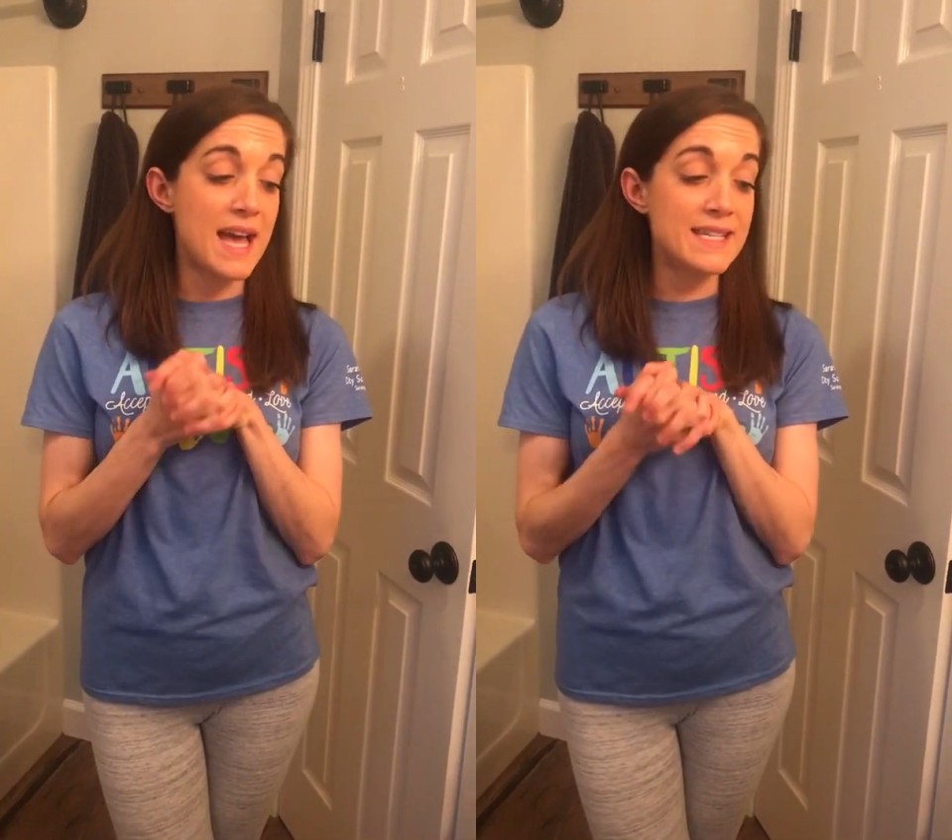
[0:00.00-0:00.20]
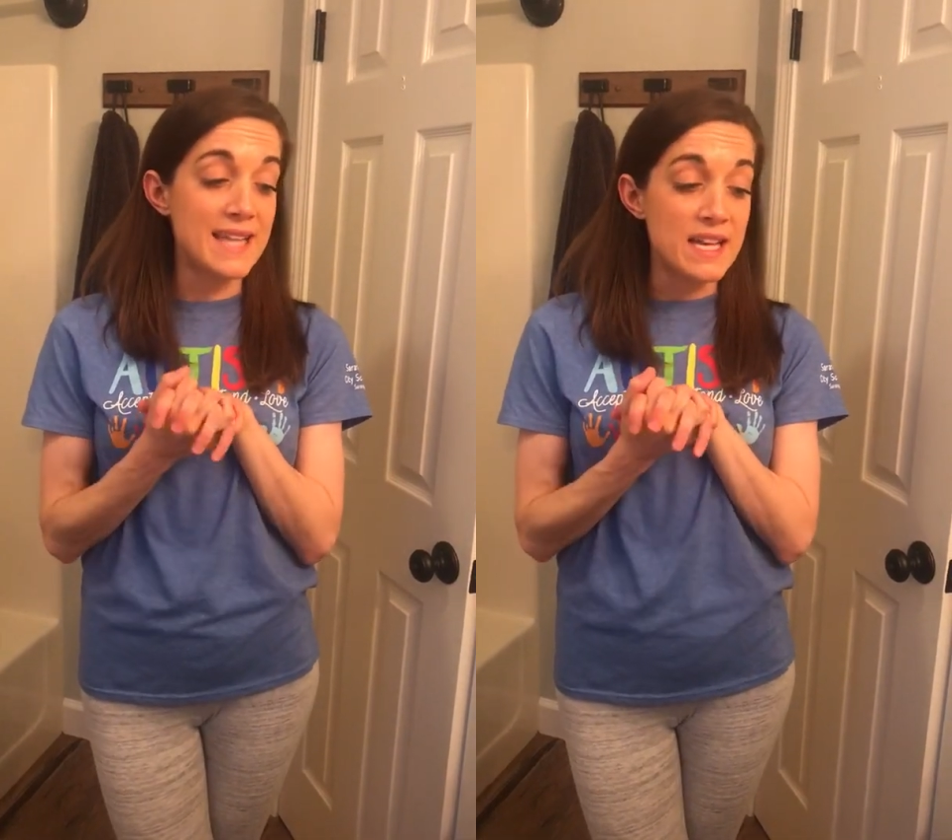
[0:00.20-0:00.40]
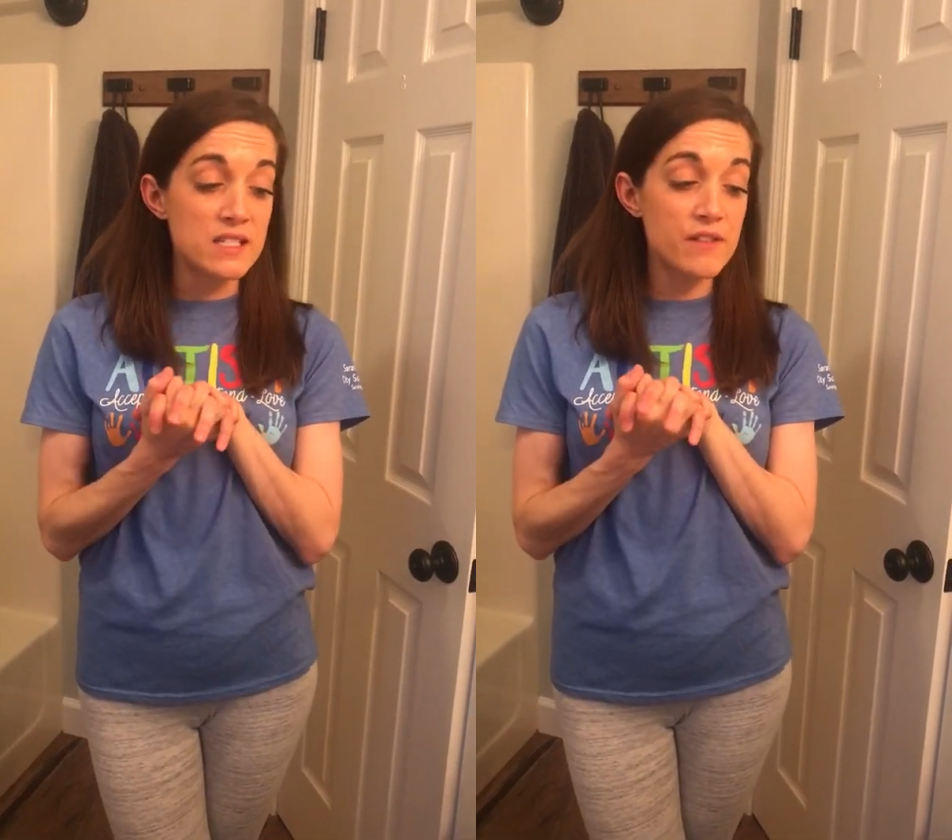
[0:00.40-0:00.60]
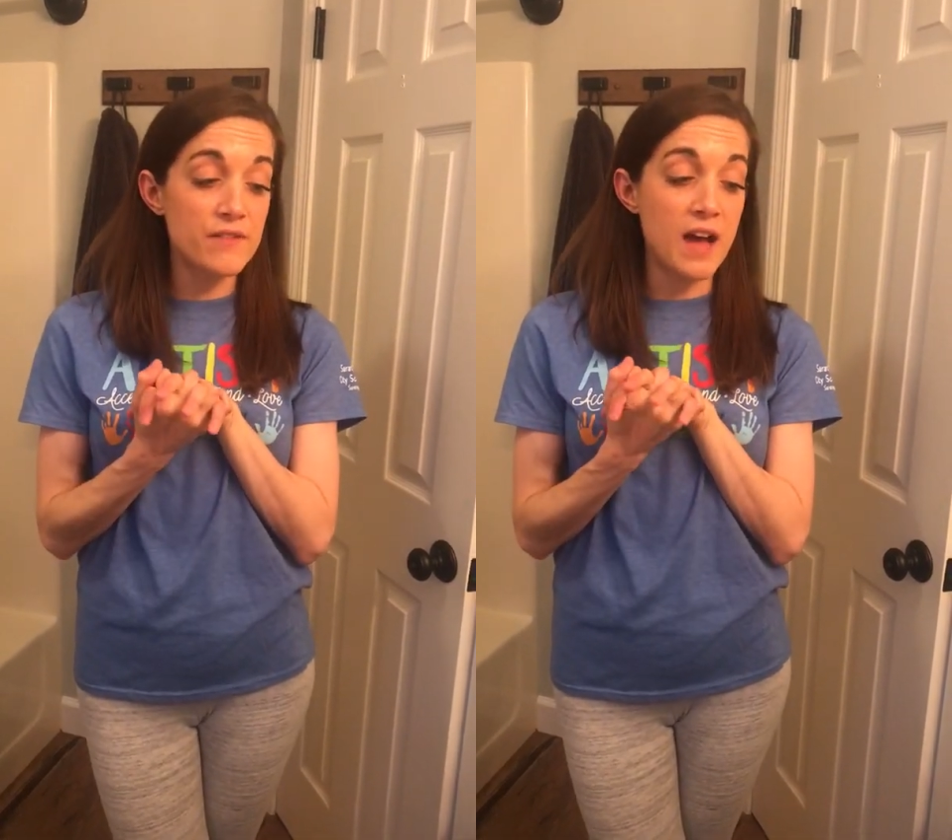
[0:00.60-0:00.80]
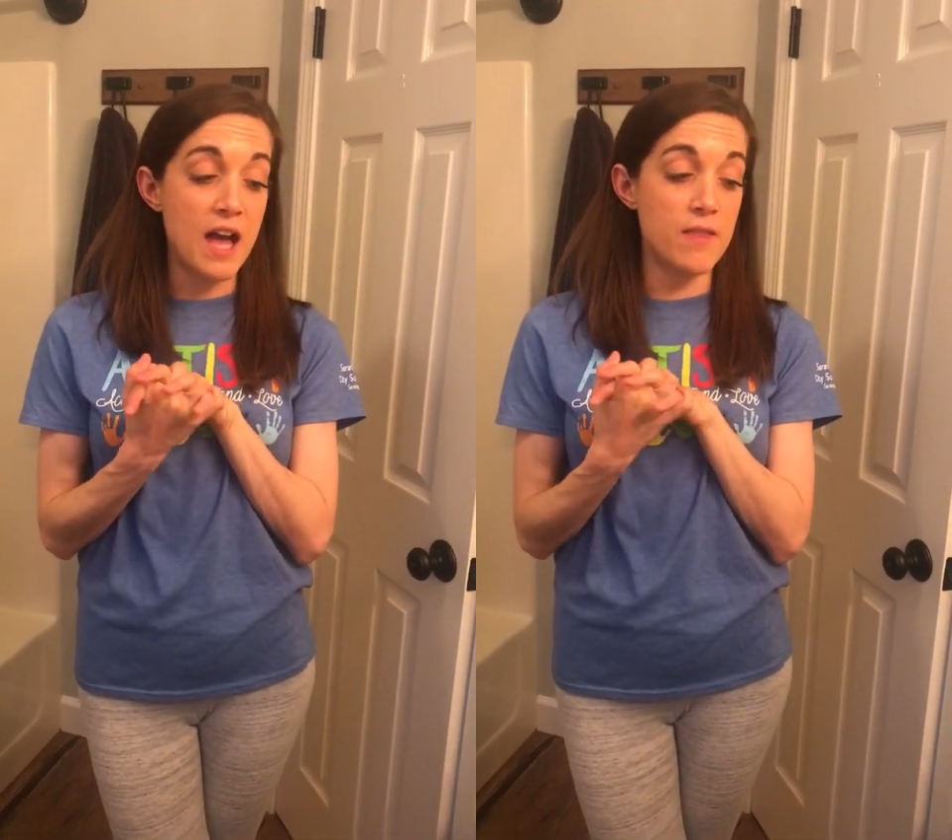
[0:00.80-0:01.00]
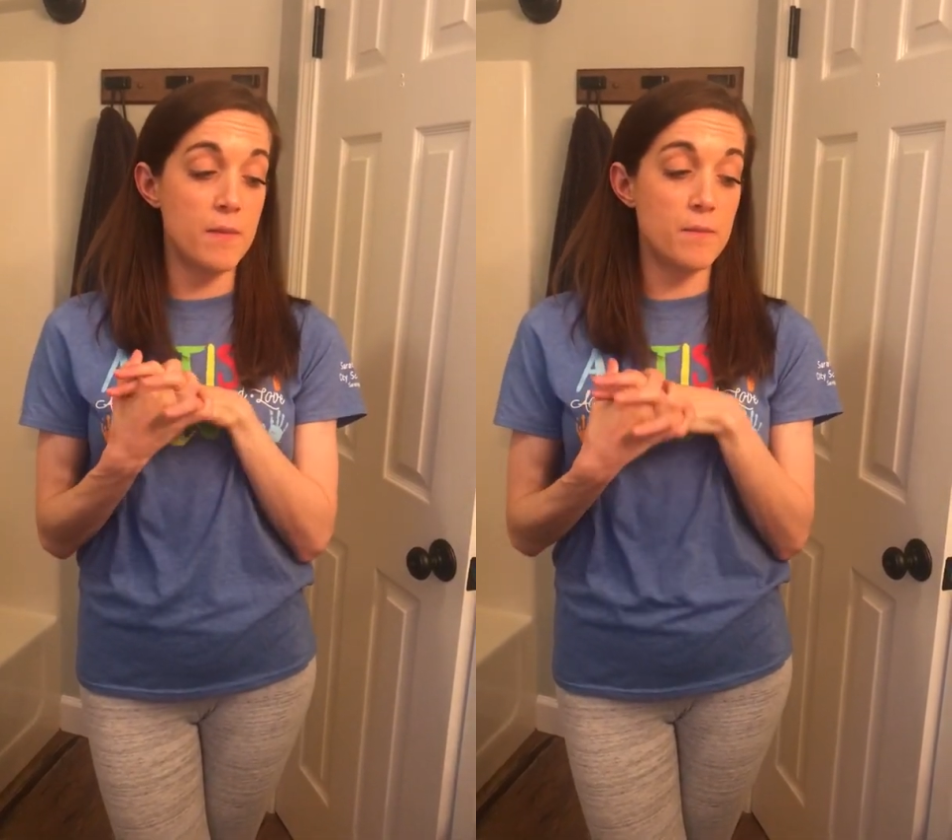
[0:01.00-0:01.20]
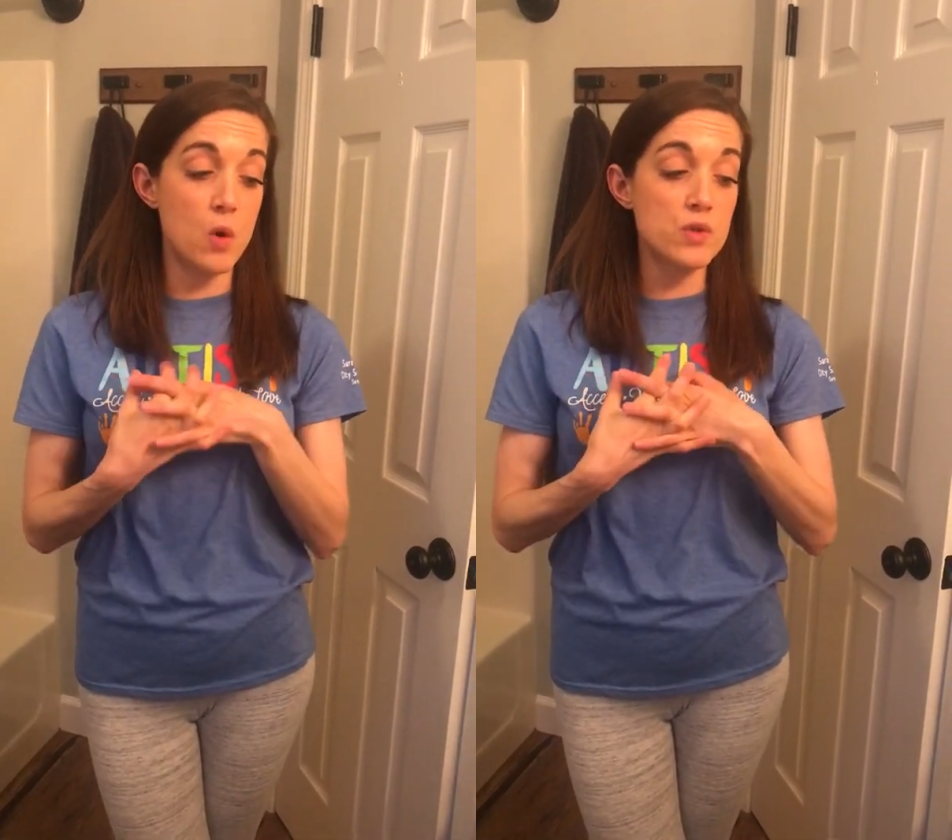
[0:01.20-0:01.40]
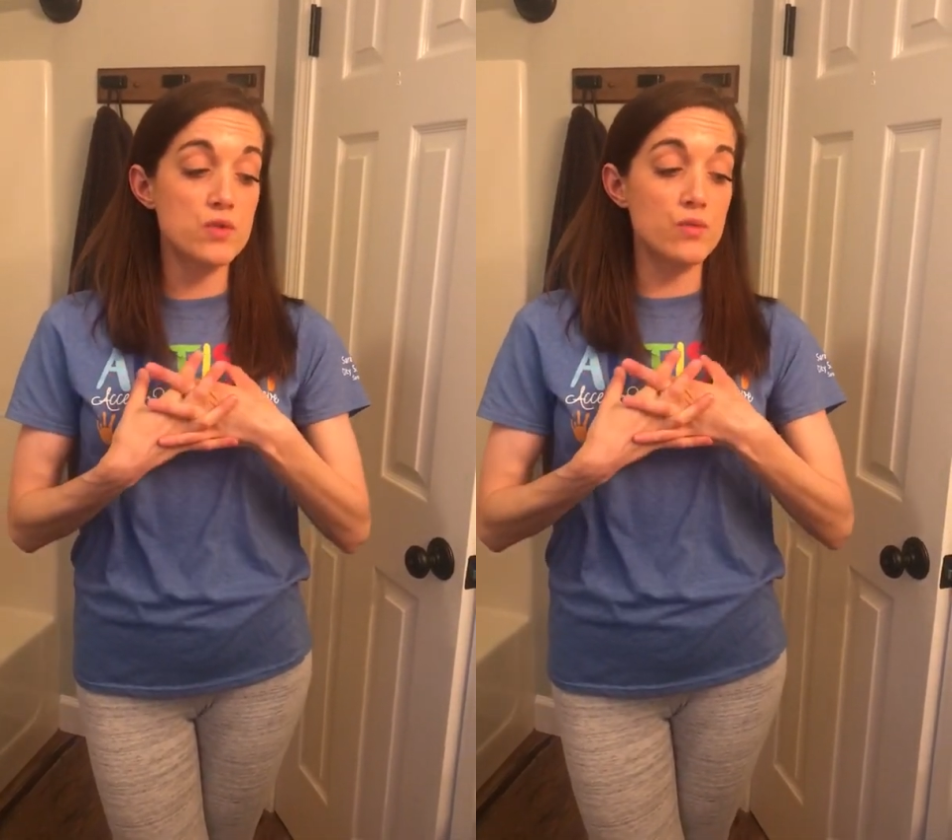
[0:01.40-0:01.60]
identify the
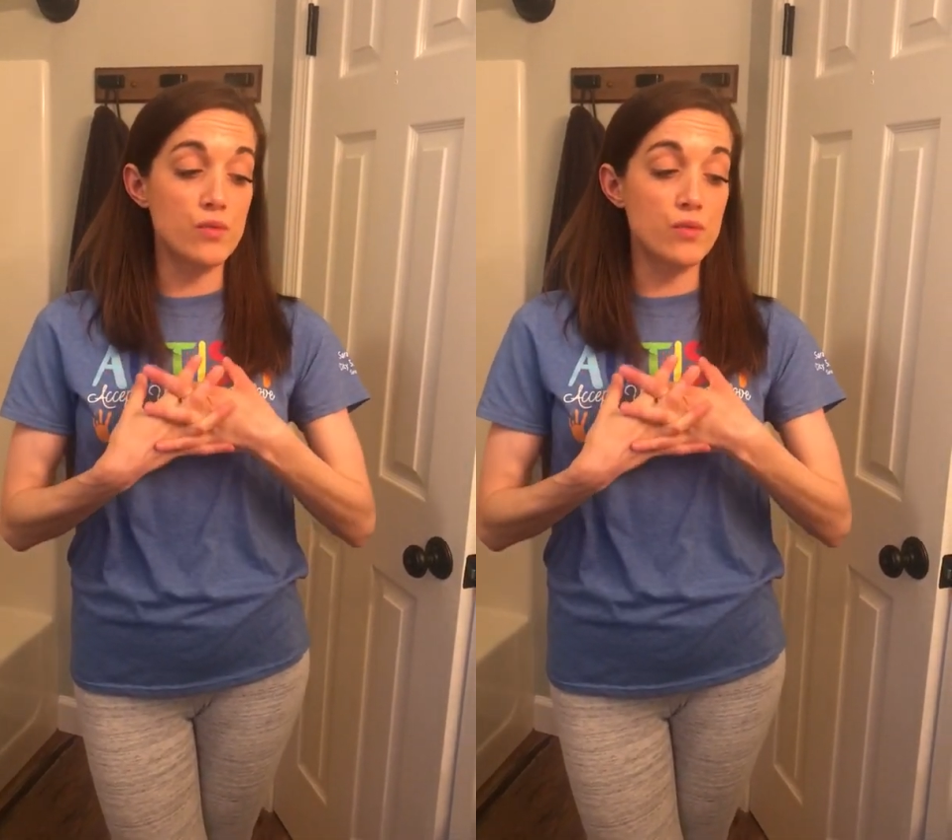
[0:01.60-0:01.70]
most